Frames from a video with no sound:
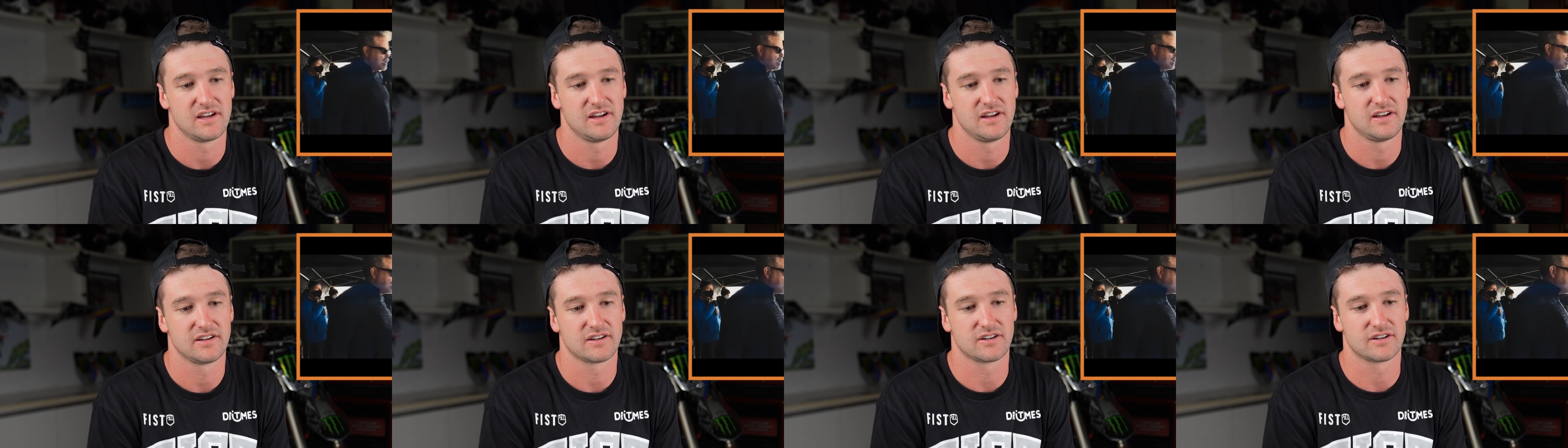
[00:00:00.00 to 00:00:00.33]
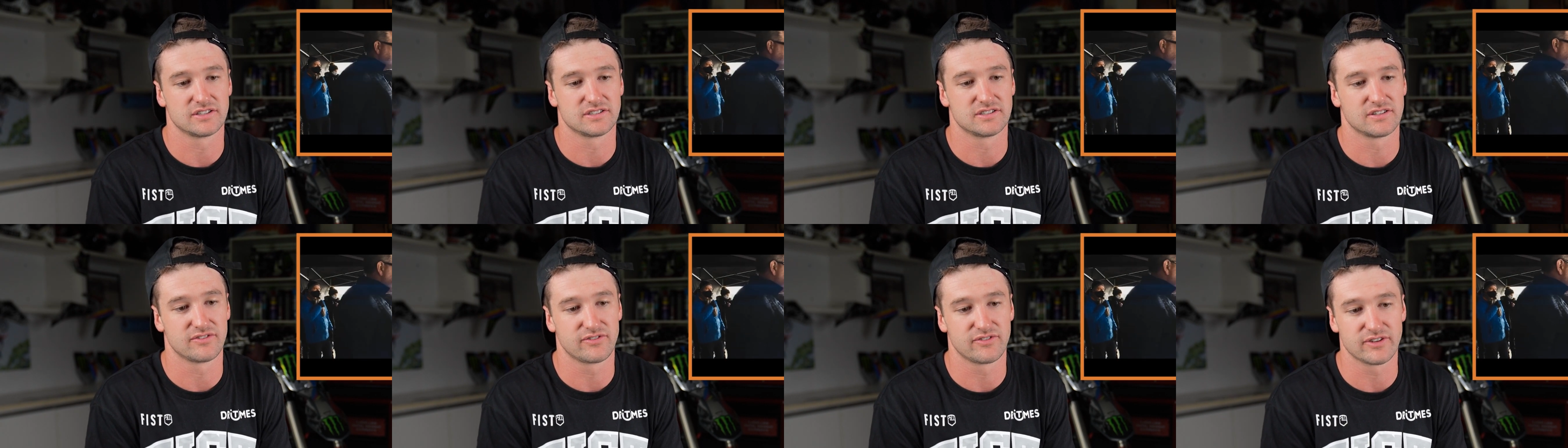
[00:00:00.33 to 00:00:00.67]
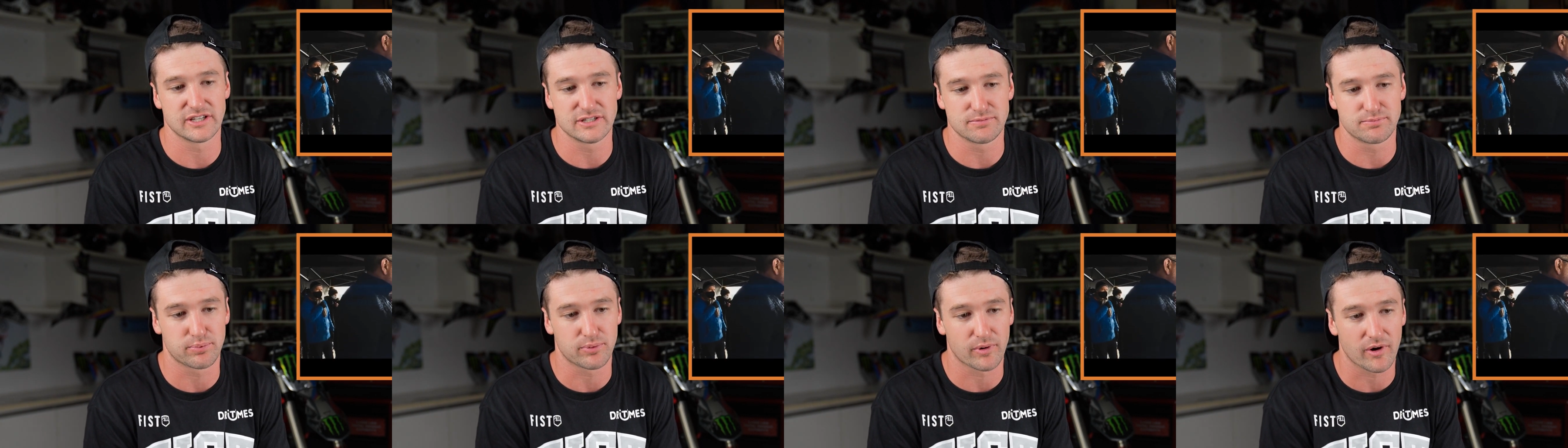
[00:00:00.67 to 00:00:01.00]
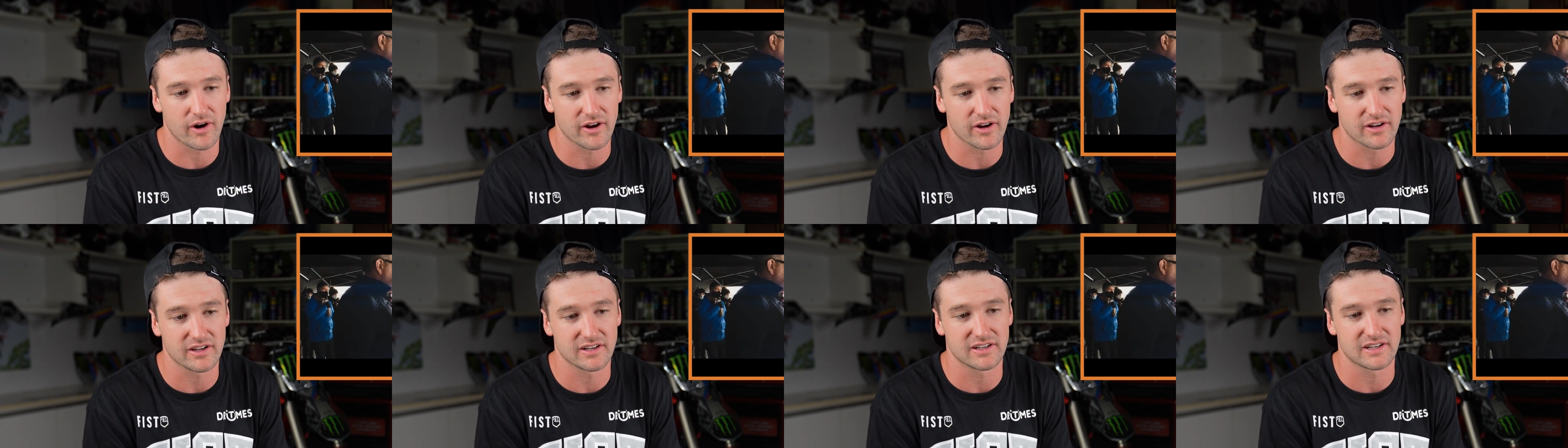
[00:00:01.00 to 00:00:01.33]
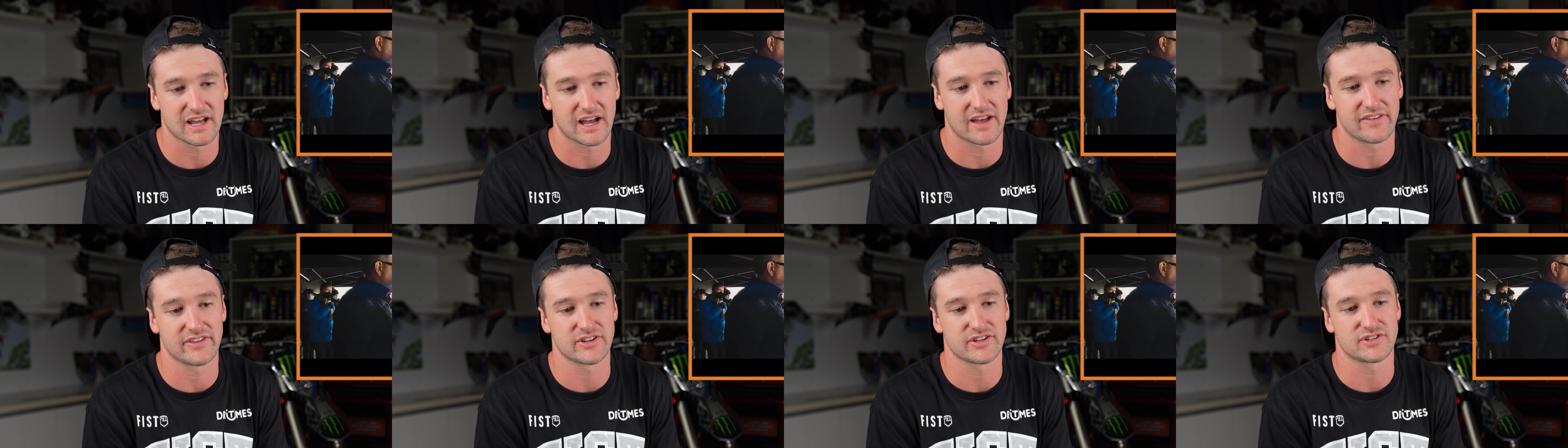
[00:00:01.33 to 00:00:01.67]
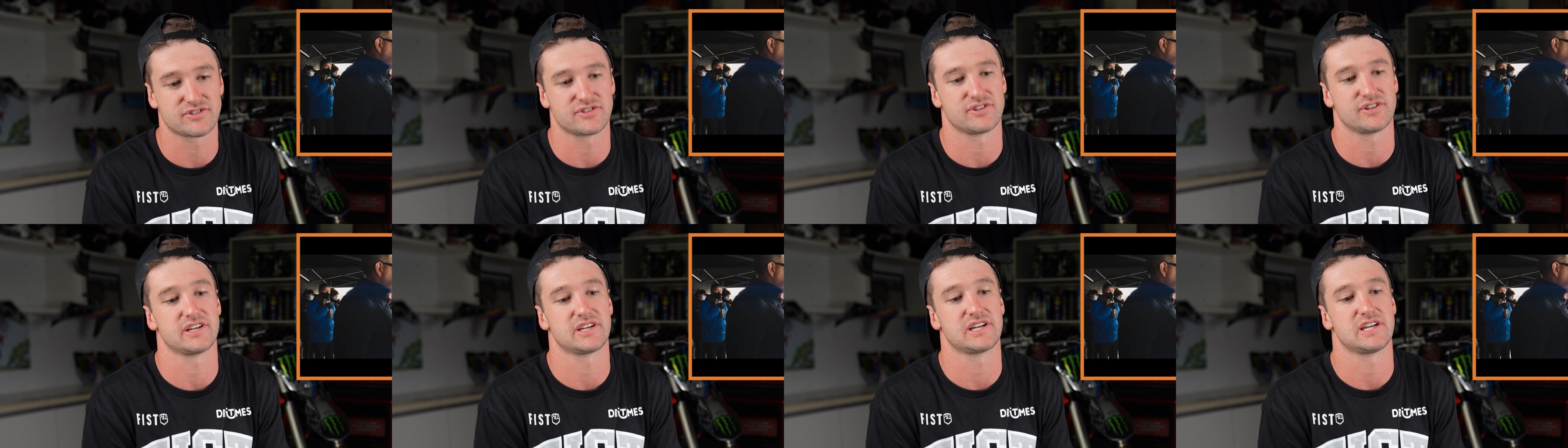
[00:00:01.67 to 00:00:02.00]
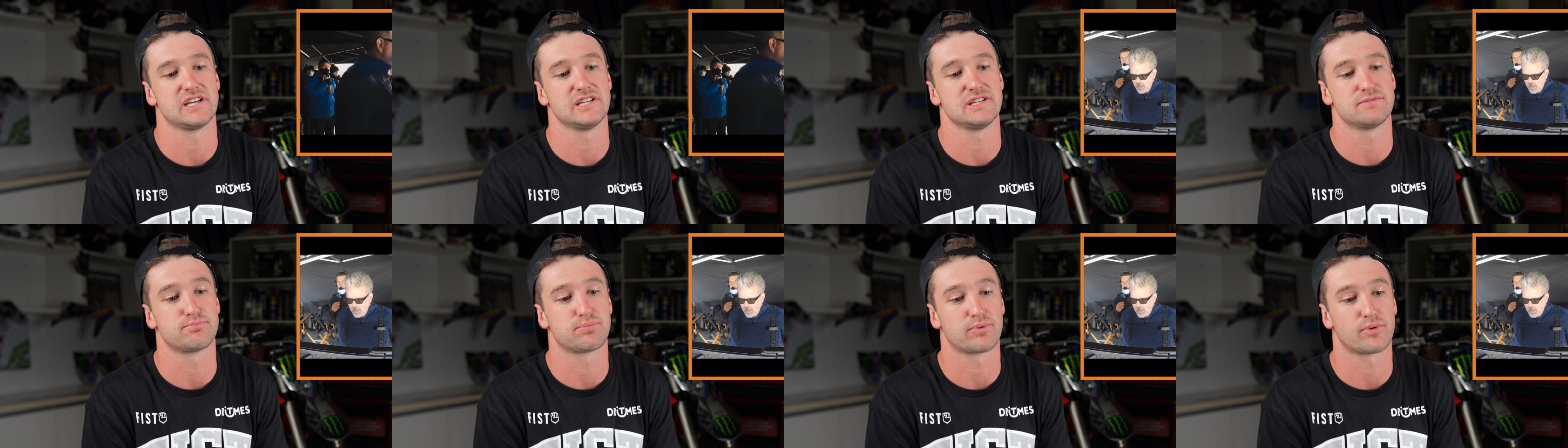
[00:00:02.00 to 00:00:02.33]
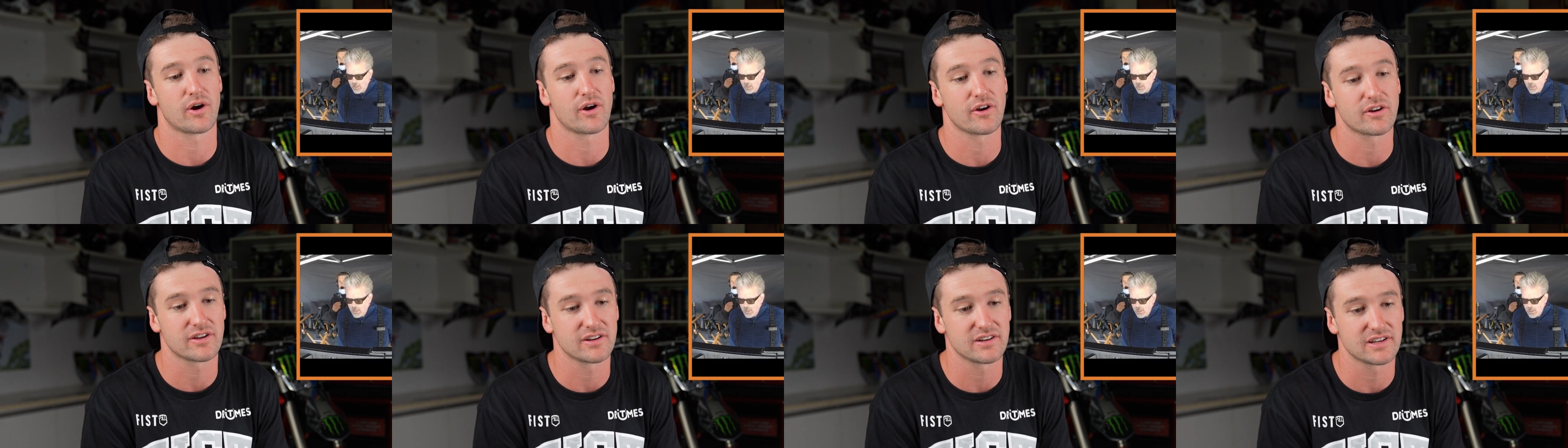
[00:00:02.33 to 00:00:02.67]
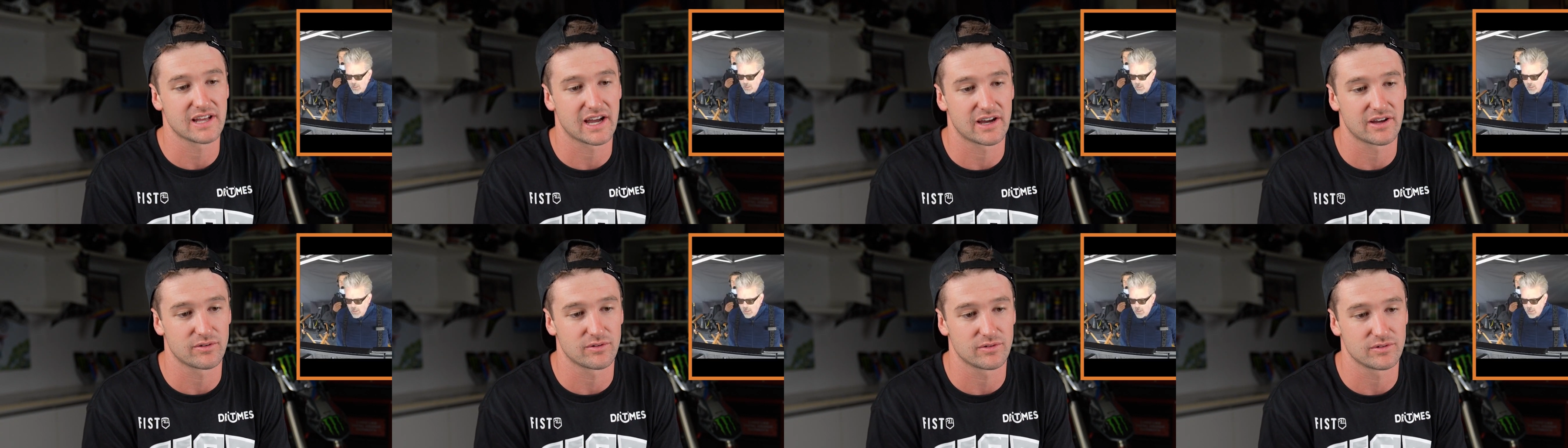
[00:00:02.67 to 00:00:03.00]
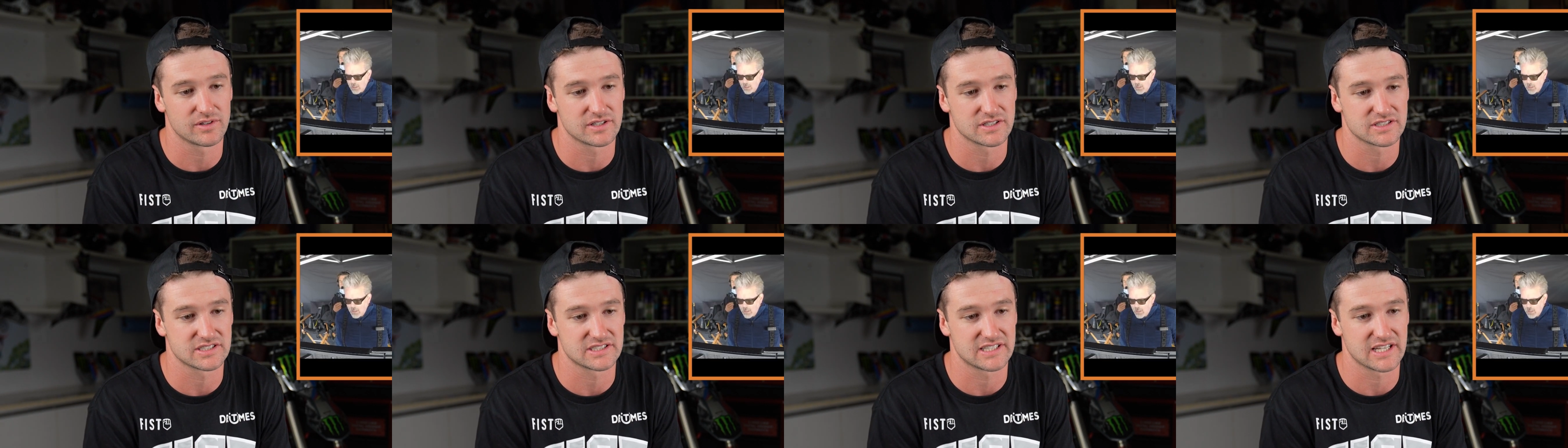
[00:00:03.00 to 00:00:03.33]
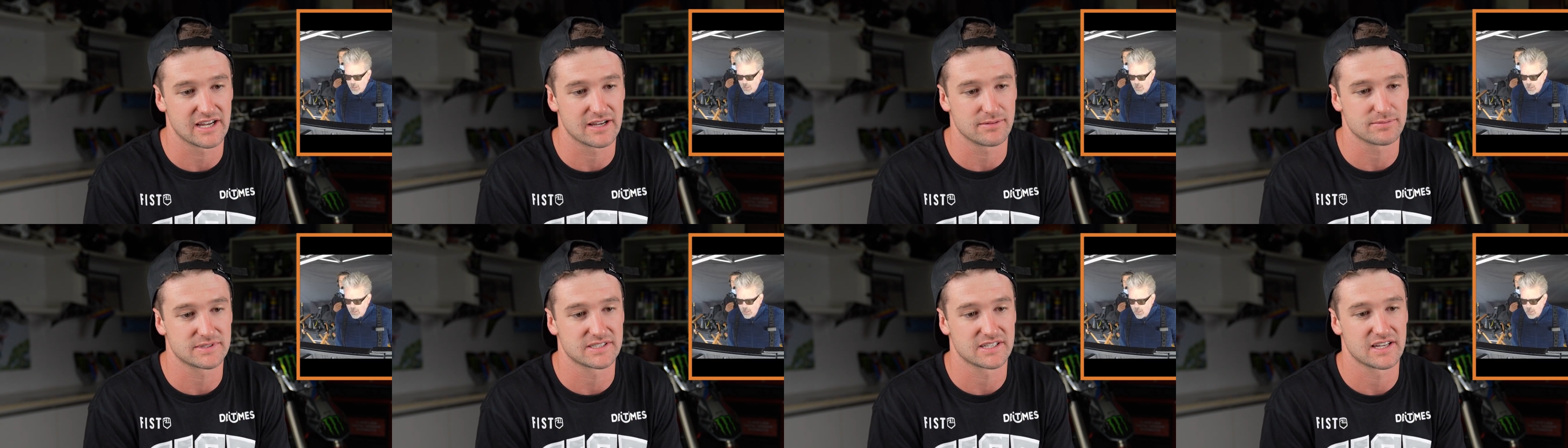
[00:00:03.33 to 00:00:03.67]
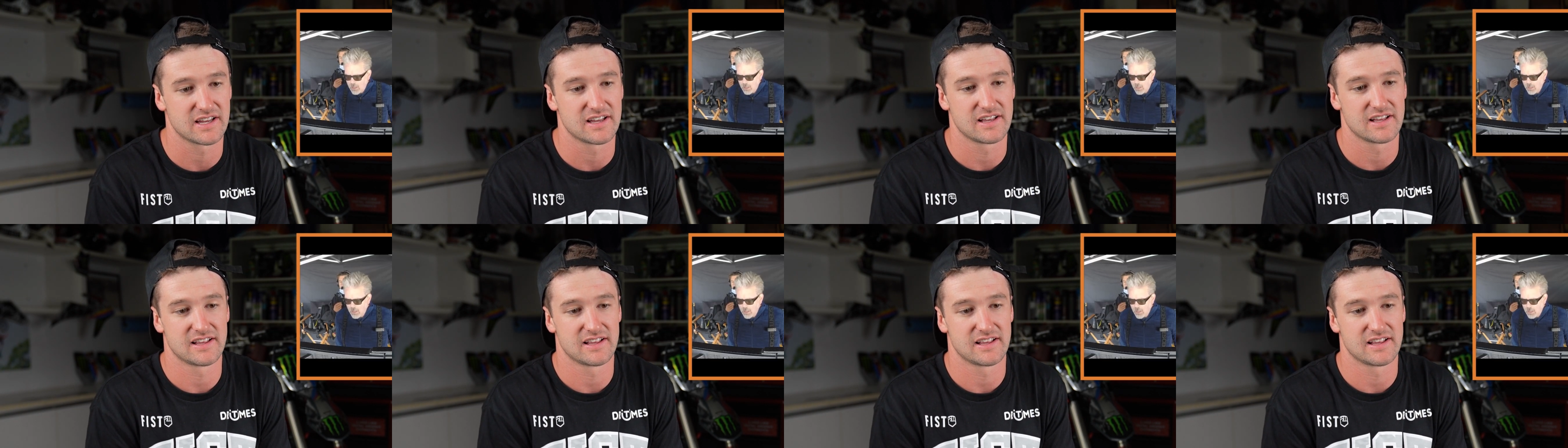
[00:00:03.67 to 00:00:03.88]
Because of he's broken down the trick, he's broken down all the steps,